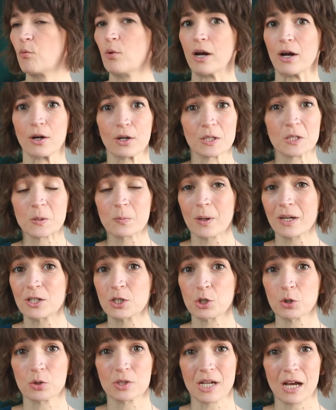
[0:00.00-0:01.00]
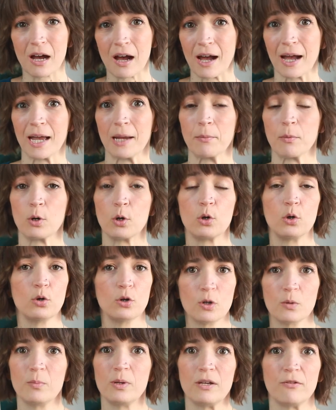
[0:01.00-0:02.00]
where to spend your time, who
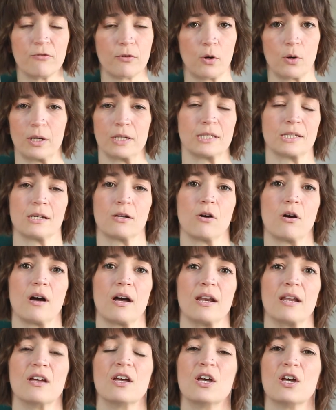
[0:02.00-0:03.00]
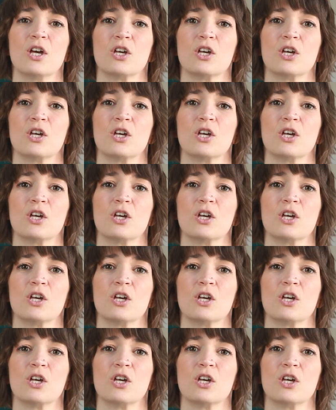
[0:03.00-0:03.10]
to be focusing on,